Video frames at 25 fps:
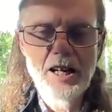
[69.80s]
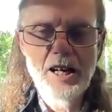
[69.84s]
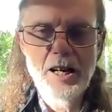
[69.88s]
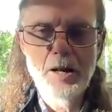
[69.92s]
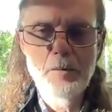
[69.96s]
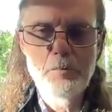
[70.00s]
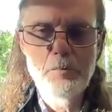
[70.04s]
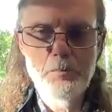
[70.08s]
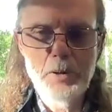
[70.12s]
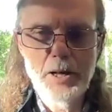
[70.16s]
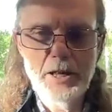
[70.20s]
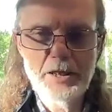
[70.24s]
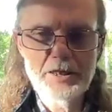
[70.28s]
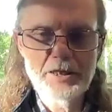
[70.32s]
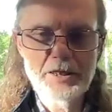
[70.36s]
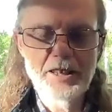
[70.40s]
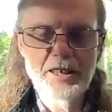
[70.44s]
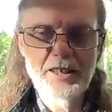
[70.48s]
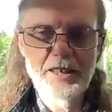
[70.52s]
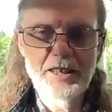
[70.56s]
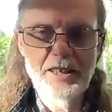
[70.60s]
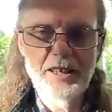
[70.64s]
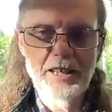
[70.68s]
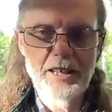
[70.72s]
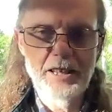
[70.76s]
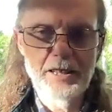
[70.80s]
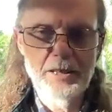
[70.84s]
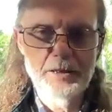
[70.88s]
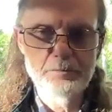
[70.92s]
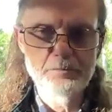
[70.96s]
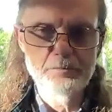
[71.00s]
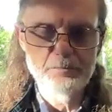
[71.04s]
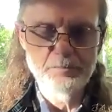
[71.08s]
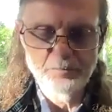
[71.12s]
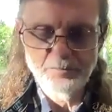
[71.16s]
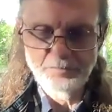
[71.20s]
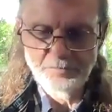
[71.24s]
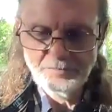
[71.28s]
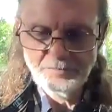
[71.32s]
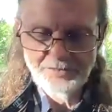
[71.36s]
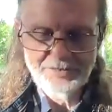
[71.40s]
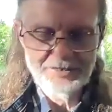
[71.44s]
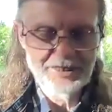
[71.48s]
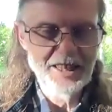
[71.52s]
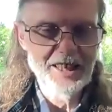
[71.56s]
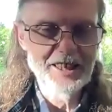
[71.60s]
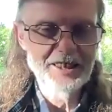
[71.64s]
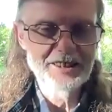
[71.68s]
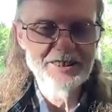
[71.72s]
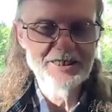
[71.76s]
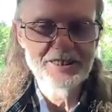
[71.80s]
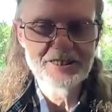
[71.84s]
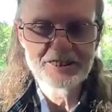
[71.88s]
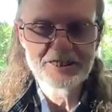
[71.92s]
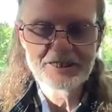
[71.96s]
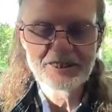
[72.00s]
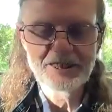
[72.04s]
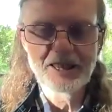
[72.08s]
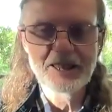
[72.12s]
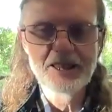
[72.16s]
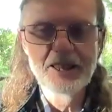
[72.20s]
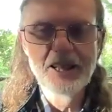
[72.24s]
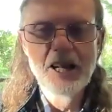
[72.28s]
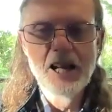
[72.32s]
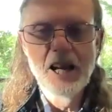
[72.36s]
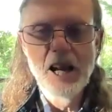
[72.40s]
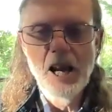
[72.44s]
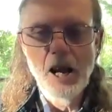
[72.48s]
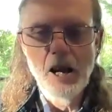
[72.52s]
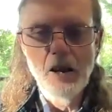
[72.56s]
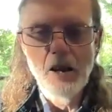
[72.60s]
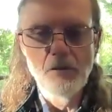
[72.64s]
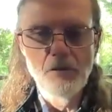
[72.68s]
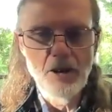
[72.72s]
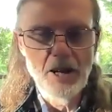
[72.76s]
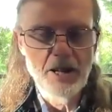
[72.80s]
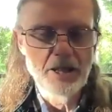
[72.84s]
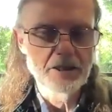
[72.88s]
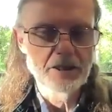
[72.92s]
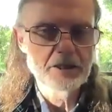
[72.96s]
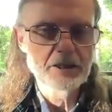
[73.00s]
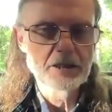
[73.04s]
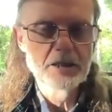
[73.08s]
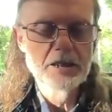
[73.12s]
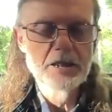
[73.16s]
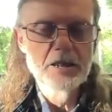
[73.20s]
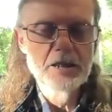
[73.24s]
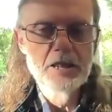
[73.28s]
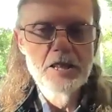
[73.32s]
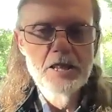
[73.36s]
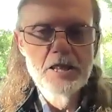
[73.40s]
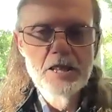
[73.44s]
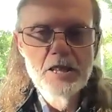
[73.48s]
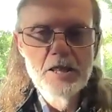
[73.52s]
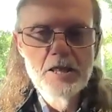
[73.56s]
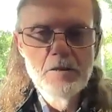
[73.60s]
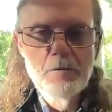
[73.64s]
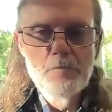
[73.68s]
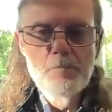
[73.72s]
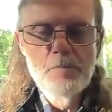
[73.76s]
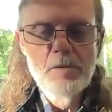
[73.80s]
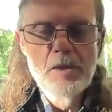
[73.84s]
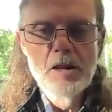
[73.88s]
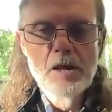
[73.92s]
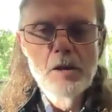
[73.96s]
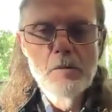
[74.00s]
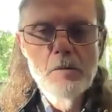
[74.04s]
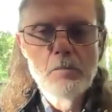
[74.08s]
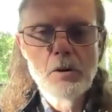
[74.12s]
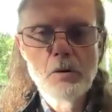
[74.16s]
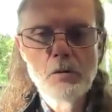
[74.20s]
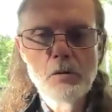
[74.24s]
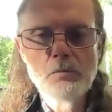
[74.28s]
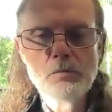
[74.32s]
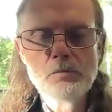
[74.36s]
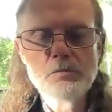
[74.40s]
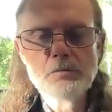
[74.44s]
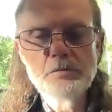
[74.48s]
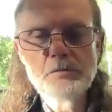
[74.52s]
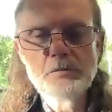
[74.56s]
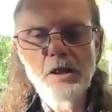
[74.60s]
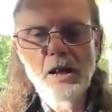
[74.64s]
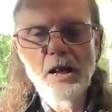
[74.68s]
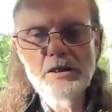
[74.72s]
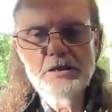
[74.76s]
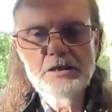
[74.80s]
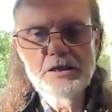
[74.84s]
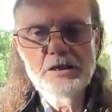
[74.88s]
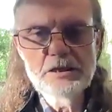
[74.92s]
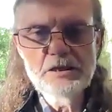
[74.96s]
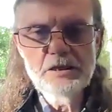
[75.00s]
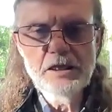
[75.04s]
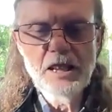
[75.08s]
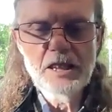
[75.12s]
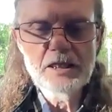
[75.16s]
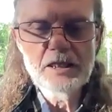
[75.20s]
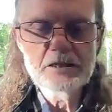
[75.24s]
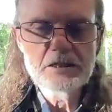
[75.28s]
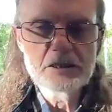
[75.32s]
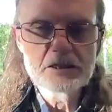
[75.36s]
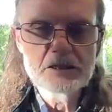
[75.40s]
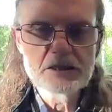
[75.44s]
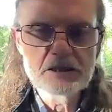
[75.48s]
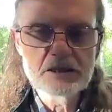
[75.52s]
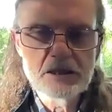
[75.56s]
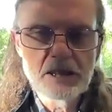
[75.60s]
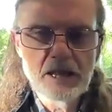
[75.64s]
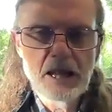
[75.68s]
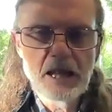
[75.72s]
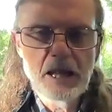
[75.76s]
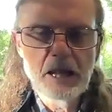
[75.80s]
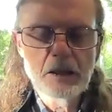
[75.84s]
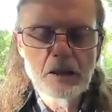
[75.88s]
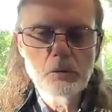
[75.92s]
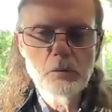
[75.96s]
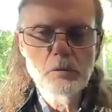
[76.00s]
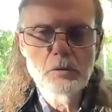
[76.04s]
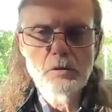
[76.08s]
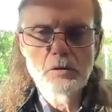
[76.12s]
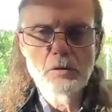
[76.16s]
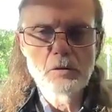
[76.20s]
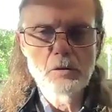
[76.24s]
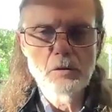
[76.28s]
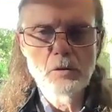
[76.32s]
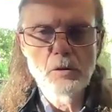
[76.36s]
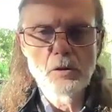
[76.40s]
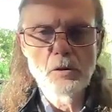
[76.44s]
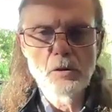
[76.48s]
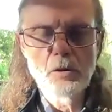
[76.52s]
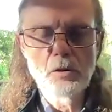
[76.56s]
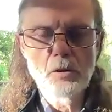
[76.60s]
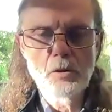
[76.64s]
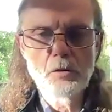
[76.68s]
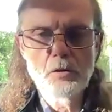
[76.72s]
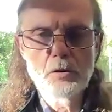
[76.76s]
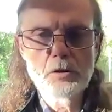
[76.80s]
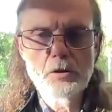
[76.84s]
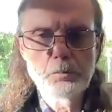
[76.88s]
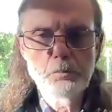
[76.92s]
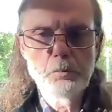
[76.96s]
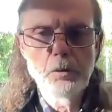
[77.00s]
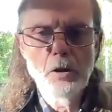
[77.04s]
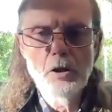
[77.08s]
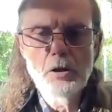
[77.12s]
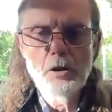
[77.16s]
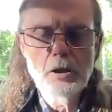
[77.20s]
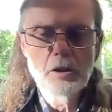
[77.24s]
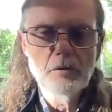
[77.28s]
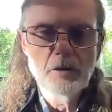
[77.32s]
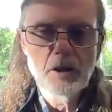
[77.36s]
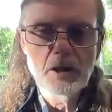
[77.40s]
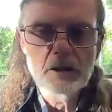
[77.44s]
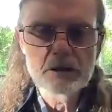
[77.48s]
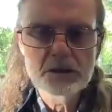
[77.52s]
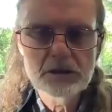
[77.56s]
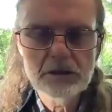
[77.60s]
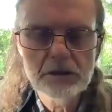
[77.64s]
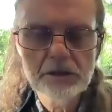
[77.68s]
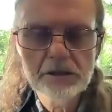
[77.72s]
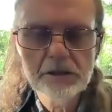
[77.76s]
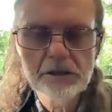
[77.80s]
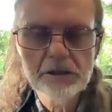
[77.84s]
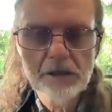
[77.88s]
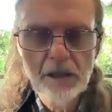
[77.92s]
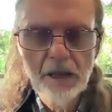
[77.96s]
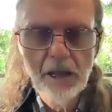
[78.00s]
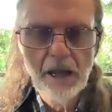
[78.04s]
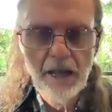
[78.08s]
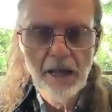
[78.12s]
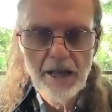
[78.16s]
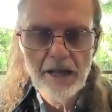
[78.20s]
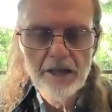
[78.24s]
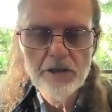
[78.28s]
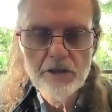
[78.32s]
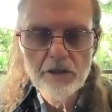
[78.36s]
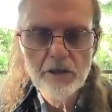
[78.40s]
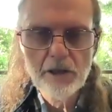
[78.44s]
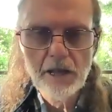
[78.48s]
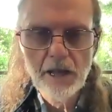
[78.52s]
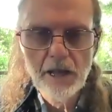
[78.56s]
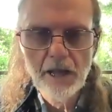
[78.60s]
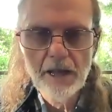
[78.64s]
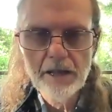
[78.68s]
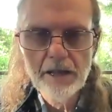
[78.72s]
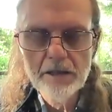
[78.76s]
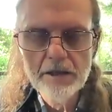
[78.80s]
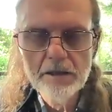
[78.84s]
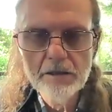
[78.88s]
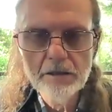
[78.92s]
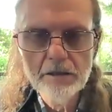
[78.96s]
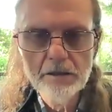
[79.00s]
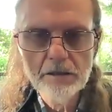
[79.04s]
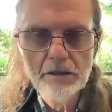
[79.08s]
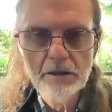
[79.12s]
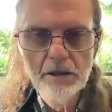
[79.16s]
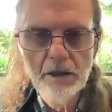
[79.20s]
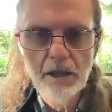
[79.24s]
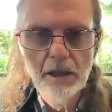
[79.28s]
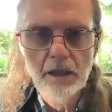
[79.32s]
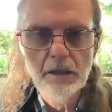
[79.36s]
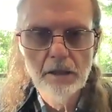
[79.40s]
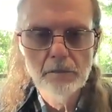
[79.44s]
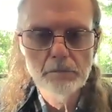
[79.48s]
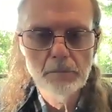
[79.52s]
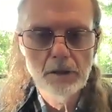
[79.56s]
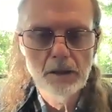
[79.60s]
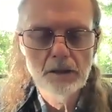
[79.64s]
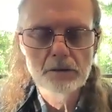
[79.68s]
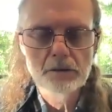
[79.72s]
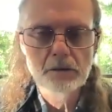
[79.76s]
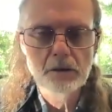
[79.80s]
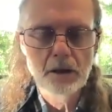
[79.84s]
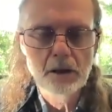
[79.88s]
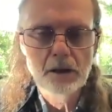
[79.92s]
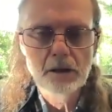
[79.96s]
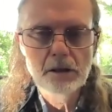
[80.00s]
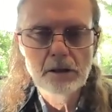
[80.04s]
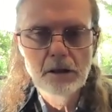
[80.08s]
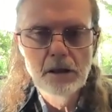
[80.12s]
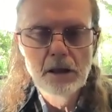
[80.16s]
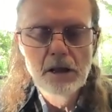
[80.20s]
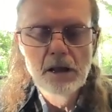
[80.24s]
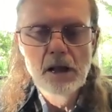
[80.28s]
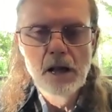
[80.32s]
a better, how can you say, event. But I'd just like to start, because both of us are educators and